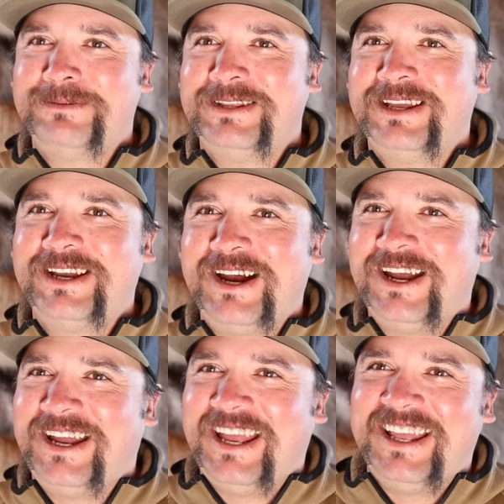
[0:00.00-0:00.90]
I mean, the
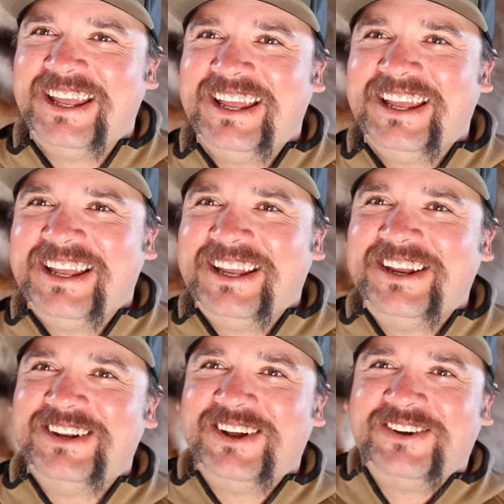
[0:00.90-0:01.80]
guy,
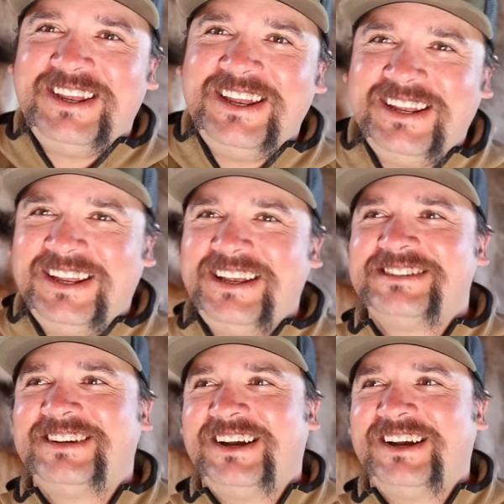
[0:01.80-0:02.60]
you know, he's